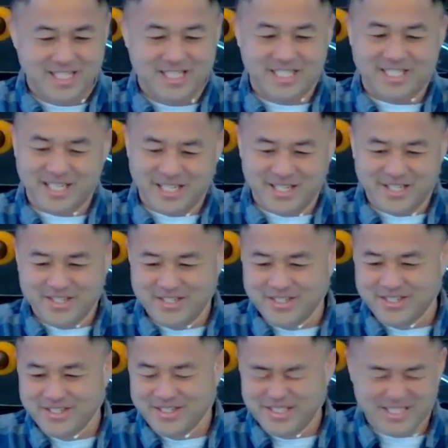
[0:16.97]
the
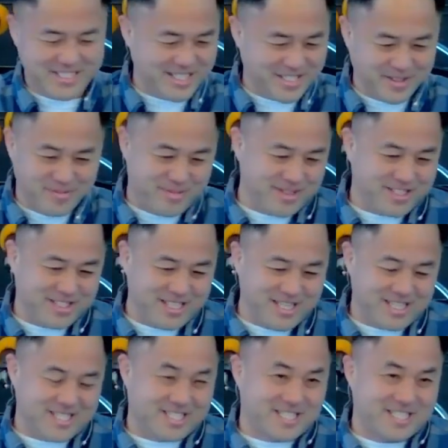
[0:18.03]
shuttle being
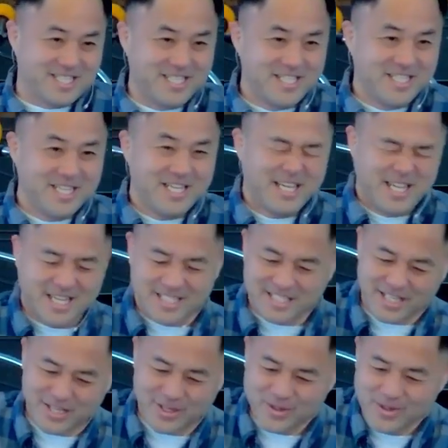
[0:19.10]
launched. And
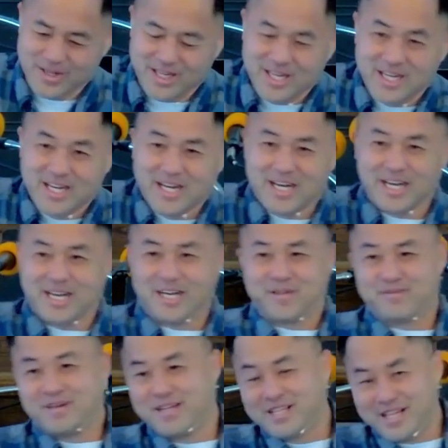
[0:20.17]
so
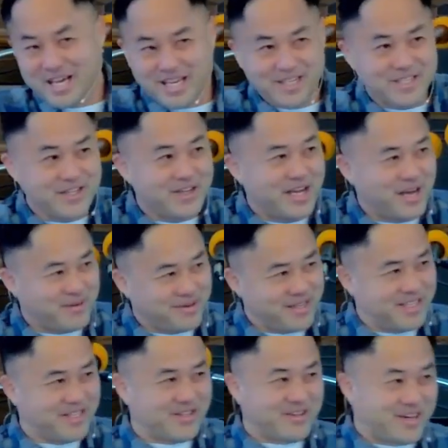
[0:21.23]
I don't know how
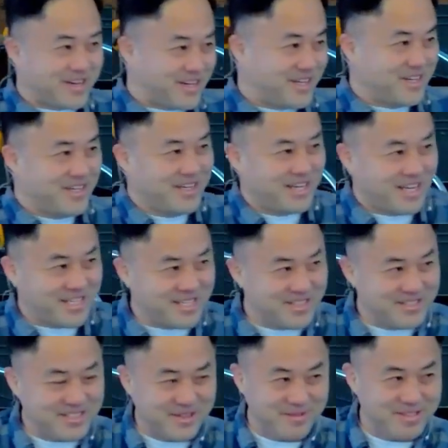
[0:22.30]
many there are. I know
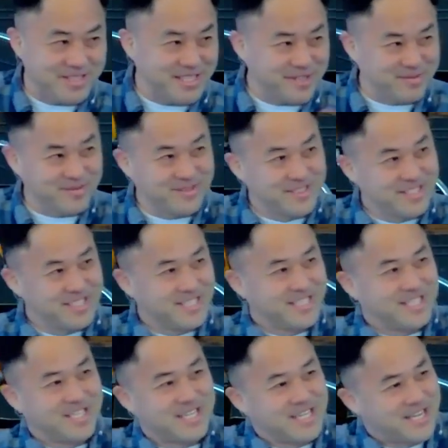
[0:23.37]
some of them,
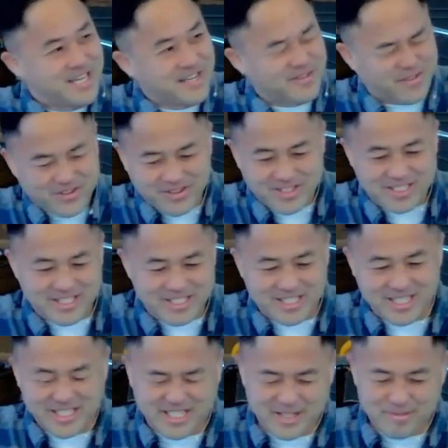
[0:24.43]

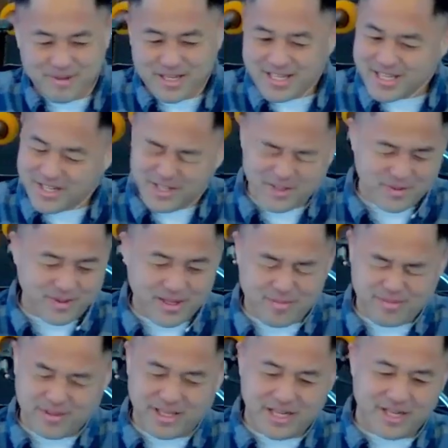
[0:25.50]
unfortunately, didn't make it all the way
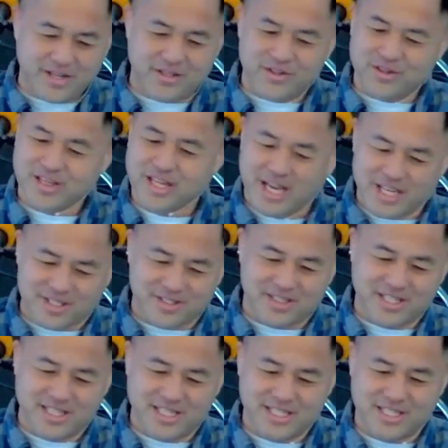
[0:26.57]
up in the air and there were
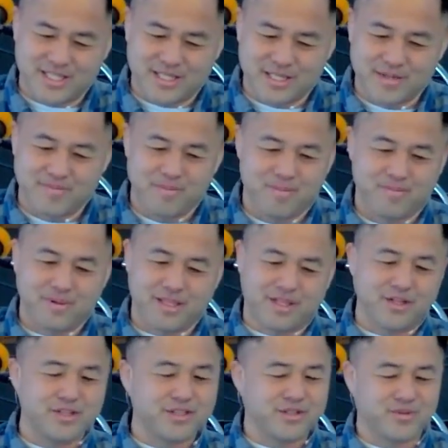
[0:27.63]
casualties. But
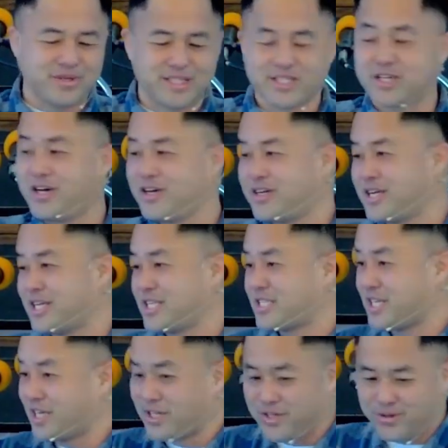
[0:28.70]
there's what's called a
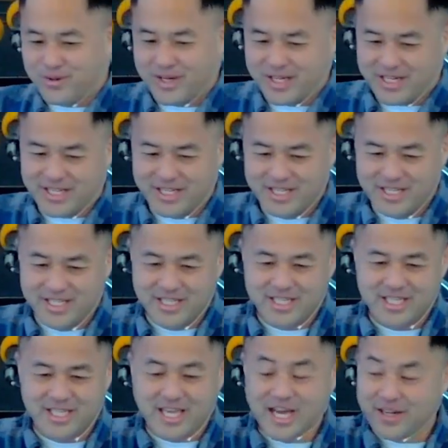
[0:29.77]
shuttle what?
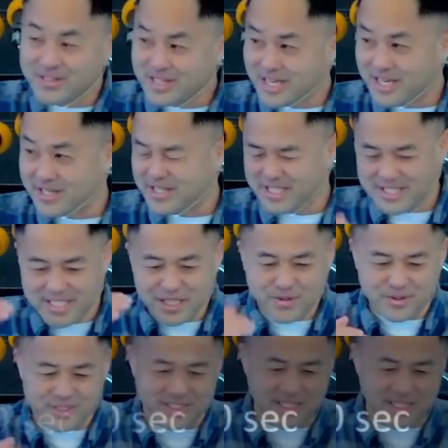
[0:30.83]
Countdown, a sequence